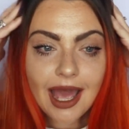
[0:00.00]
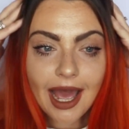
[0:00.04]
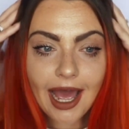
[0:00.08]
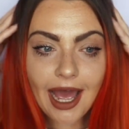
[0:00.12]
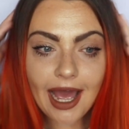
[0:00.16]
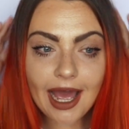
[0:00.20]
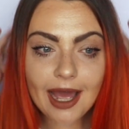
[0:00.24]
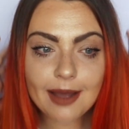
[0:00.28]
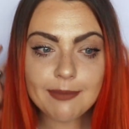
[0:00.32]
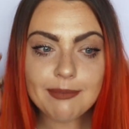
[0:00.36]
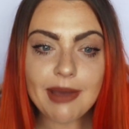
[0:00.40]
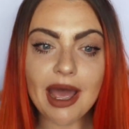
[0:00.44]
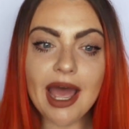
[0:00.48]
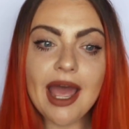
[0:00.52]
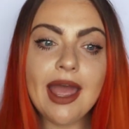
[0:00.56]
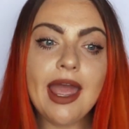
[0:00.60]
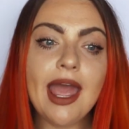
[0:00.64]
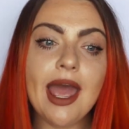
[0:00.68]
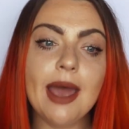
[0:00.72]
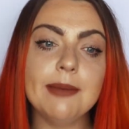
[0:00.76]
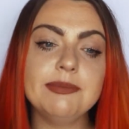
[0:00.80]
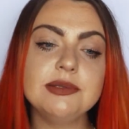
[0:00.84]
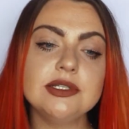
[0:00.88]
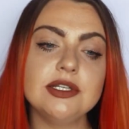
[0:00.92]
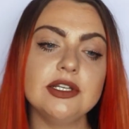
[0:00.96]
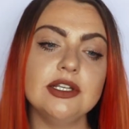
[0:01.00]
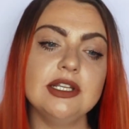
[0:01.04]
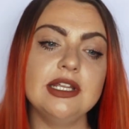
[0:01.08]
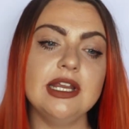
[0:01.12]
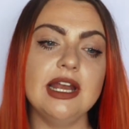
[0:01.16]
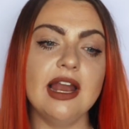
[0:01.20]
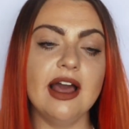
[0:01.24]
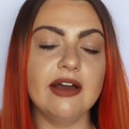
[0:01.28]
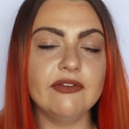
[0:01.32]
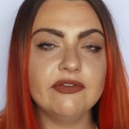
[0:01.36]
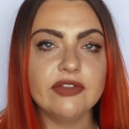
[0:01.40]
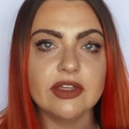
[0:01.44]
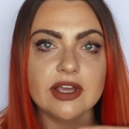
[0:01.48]
I absolutely
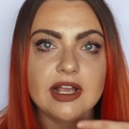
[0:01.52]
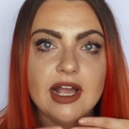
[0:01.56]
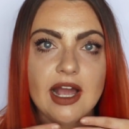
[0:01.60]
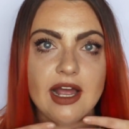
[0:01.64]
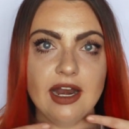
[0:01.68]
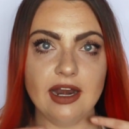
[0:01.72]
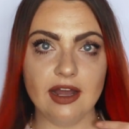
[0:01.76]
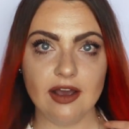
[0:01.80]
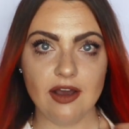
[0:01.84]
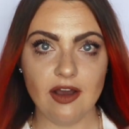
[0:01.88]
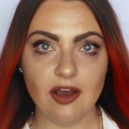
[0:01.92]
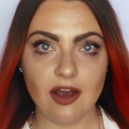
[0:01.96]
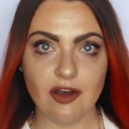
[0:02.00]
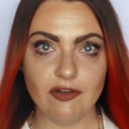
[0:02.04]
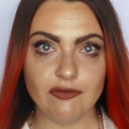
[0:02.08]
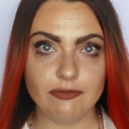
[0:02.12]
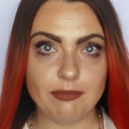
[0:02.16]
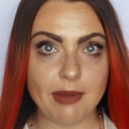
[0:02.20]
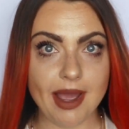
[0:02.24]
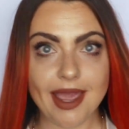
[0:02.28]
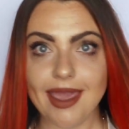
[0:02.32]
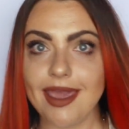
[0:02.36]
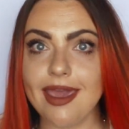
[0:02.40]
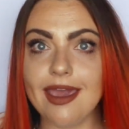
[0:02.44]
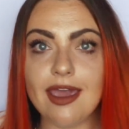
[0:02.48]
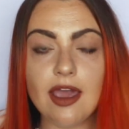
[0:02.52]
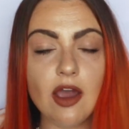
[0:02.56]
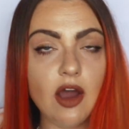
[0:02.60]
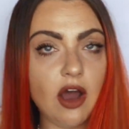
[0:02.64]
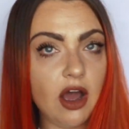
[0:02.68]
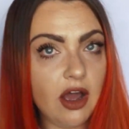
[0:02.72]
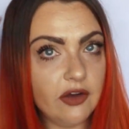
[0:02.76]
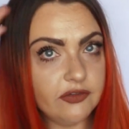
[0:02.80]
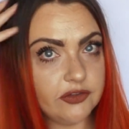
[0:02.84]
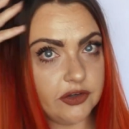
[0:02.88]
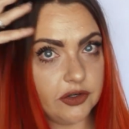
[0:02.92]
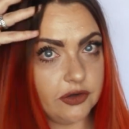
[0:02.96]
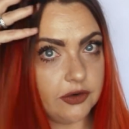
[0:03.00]
love the color of my hair
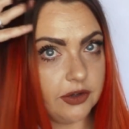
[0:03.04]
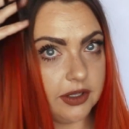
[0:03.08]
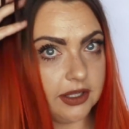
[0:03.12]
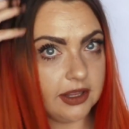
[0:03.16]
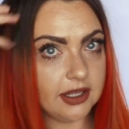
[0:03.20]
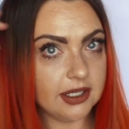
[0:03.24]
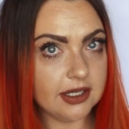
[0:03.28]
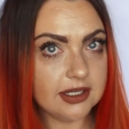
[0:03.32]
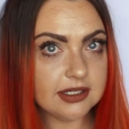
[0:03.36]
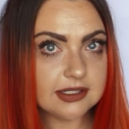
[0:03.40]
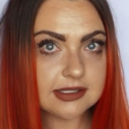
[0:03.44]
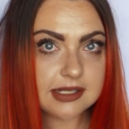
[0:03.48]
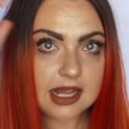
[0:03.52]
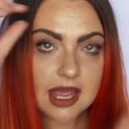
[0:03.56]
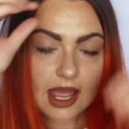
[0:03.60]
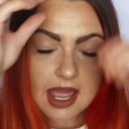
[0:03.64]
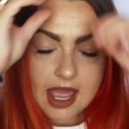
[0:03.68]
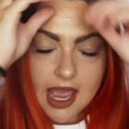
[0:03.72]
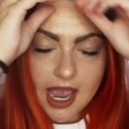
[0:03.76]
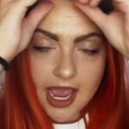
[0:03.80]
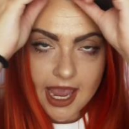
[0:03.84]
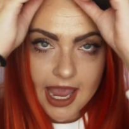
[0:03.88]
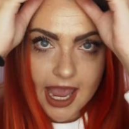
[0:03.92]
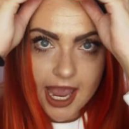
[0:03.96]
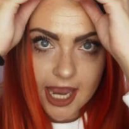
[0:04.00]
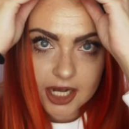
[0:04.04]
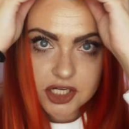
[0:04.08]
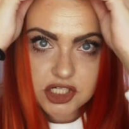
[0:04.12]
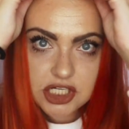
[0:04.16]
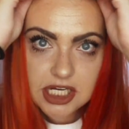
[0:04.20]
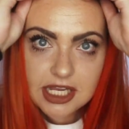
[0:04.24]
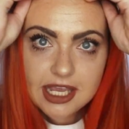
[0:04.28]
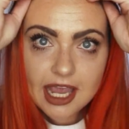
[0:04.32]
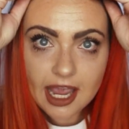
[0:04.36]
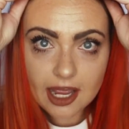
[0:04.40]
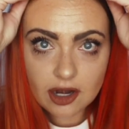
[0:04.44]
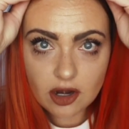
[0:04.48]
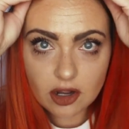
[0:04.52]
after doing this. I
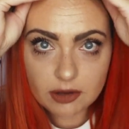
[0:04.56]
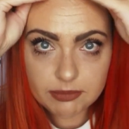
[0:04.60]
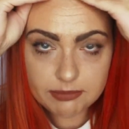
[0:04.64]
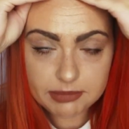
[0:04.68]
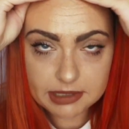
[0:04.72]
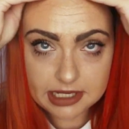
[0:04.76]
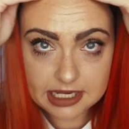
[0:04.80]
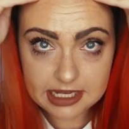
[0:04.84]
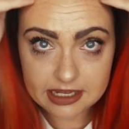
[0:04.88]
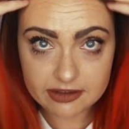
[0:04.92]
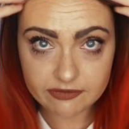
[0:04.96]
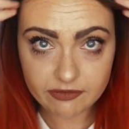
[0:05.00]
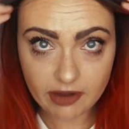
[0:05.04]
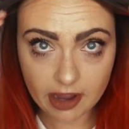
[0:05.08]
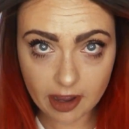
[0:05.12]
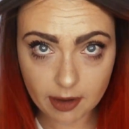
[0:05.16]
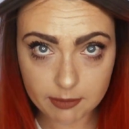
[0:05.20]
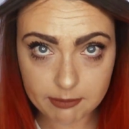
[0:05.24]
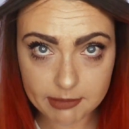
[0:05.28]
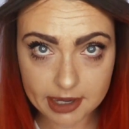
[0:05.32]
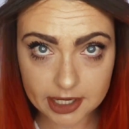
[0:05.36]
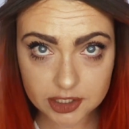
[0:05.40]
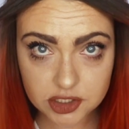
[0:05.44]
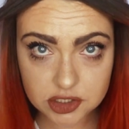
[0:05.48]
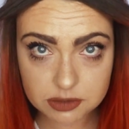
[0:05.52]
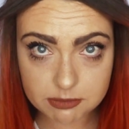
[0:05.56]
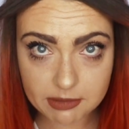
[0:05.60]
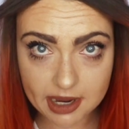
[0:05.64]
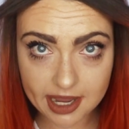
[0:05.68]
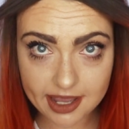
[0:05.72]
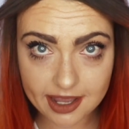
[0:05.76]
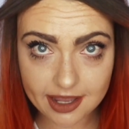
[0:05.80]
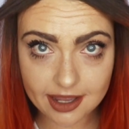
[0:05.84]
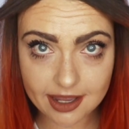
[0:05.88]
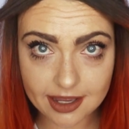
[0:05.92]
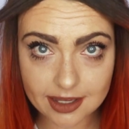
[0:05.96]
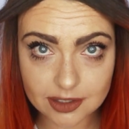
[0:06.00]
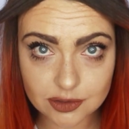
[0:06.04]
actually cannot believe how much my
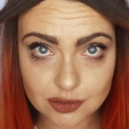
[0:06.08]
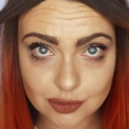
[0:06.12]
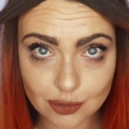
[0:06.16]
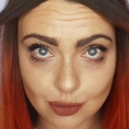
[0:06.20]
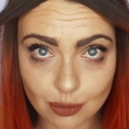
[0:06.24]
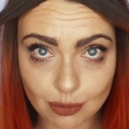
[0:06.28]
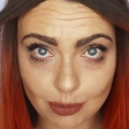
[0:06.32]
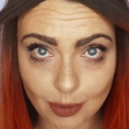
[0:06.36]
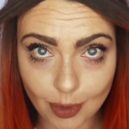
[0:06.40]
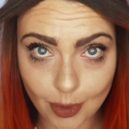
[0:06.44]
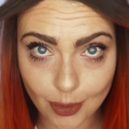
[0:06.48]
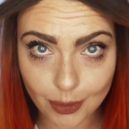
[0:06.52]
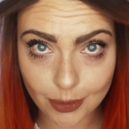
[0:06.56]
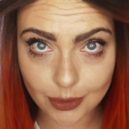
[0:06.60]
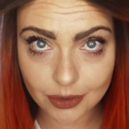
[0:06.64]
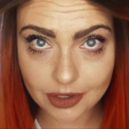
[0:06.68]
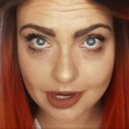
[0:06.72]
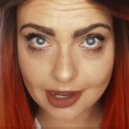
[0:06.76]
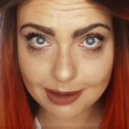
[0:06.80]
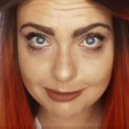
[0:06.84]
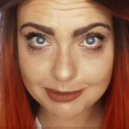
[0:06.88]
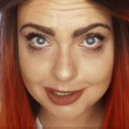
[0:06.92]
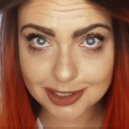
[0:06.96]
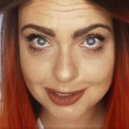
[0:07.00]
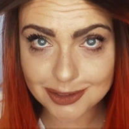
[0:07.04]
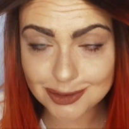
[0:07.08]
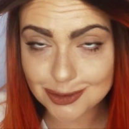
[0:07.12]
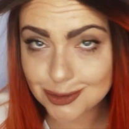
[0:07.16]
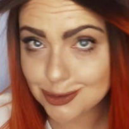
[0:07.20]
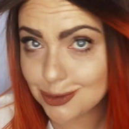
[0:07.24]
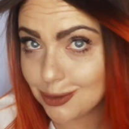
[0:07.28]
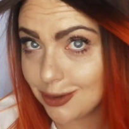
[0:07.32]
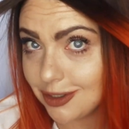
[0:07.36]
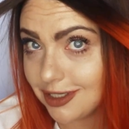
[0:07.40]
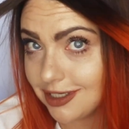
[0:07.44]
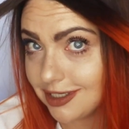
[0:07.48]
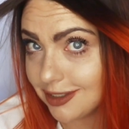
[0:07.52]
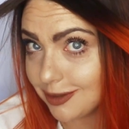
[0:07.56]
hair has grown. I'm going to
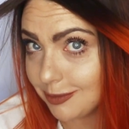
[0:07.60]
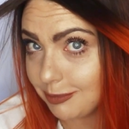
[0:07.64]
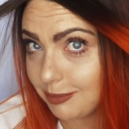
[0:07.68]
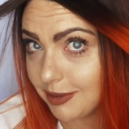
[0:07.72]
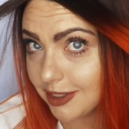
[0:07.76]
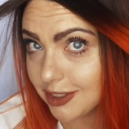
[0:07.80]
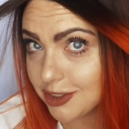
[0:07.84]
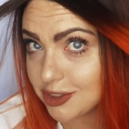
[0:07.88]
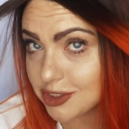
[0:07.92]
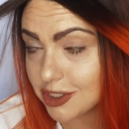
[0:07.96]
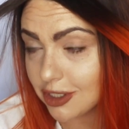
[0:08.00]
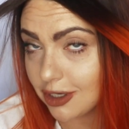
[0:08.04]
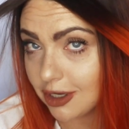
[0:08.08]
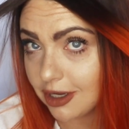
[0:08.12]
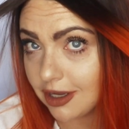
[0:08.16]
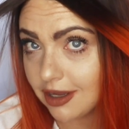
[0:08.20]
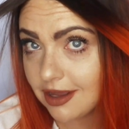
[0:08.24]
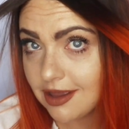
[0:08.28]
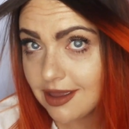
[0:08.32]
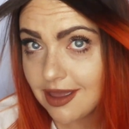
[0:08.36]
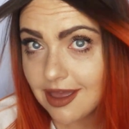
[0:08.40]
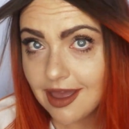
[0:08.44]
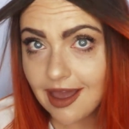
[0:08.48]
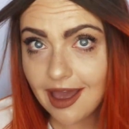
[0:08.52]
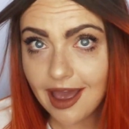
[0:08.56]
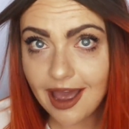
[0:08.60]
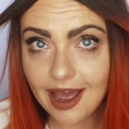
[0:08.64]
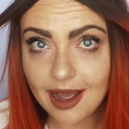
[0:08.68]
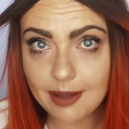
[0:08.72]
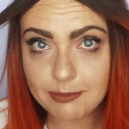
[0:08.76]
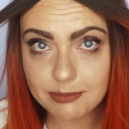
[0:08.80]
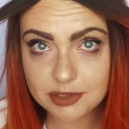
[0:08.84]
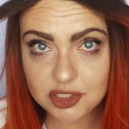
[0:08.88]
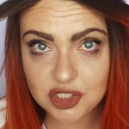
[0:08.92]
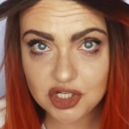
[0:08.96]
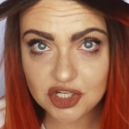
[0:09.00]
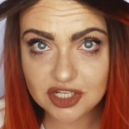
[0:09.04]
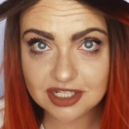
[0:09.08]
insert a little picture,
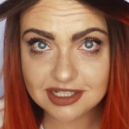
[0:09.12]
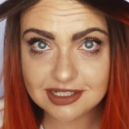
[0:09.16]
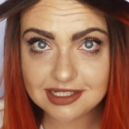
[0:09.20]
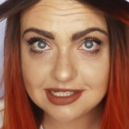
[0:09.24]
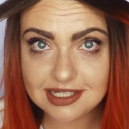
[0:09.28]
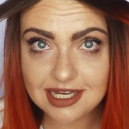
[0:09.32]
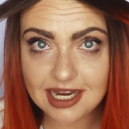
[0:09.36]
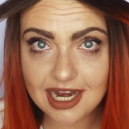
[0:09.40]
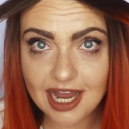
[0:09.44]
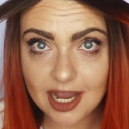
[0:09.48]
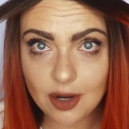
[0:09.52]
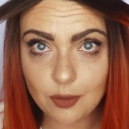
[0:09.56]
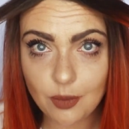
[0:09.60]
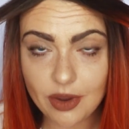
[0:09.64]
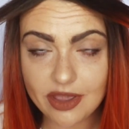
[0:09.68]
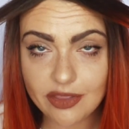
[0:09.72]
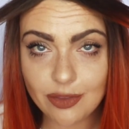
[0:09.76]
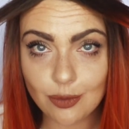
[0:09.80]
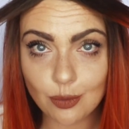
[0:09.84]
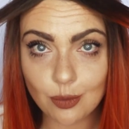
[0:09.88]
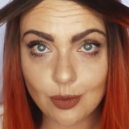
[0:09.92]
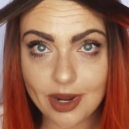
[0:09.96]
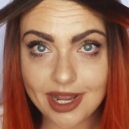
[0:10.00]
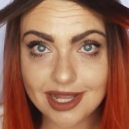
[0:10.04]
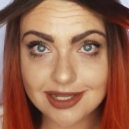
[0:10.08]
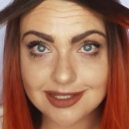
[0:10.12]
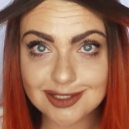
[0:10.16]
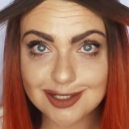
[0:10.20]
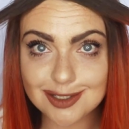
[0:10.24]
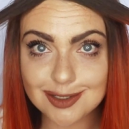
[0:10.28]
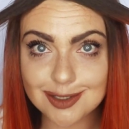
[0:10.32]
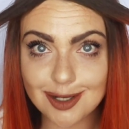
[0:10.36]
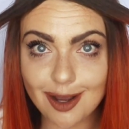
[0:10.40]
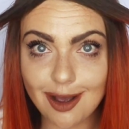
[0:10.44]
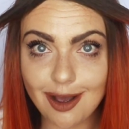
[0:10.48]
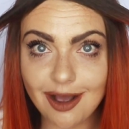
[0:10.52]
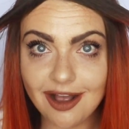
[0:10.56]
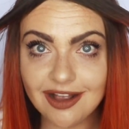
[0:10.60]
but you can see like where the red
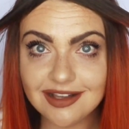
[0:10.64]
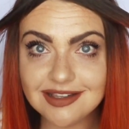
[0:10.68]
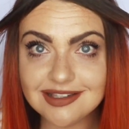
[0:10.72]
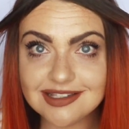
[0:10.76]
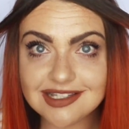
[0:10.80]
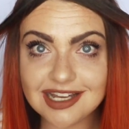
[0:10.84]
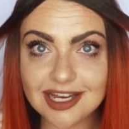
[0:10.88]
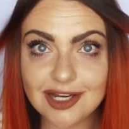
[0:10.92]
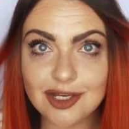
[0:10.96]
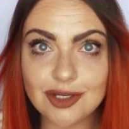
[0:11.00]
starts.